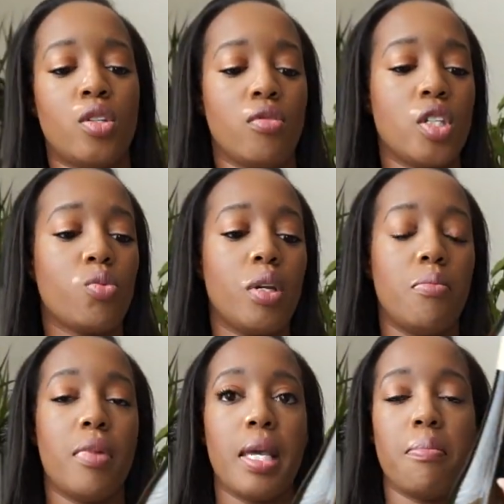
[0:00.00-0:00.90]
So this
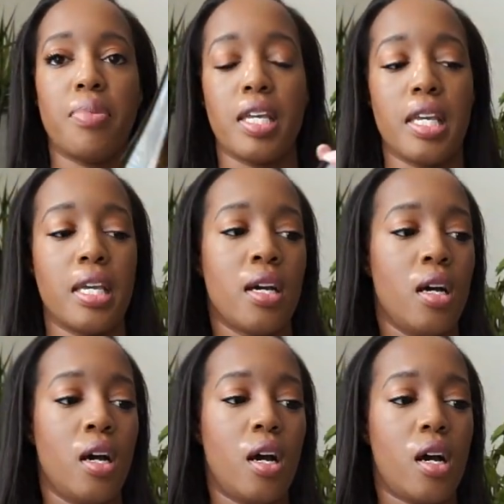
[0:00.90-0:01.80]
one may be
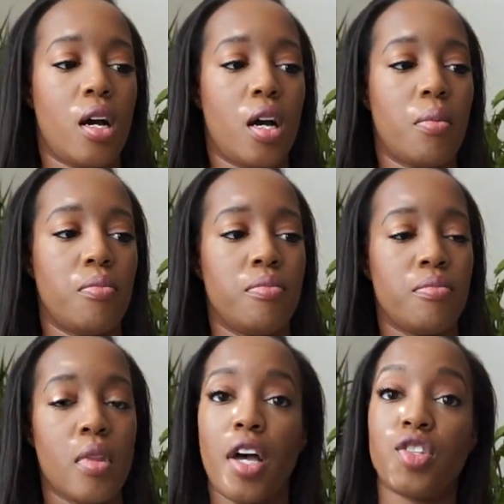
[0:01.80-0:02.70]

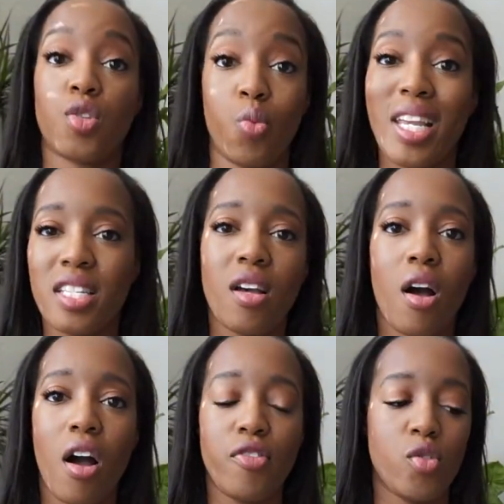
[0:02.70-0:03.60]
a sweet
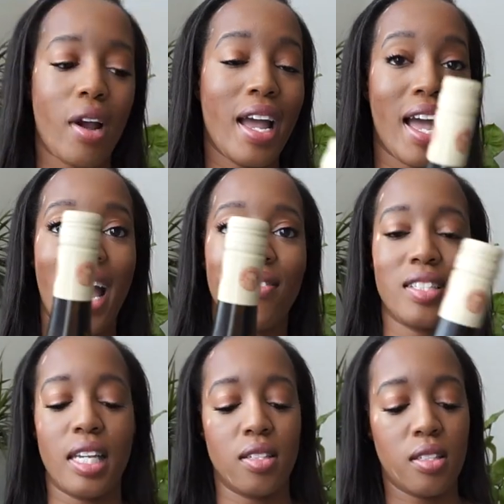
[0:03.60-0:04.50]
off dry. I haven't
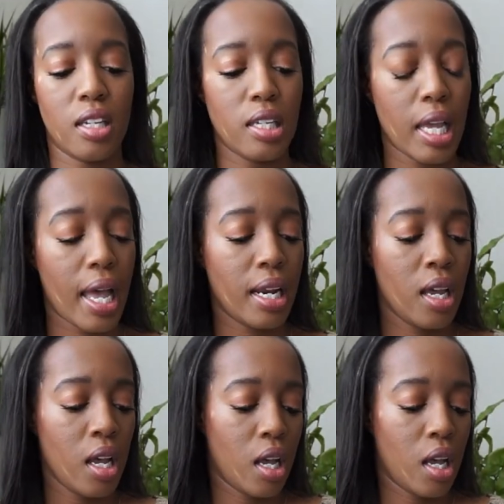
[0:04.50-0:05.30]
tasted it yet.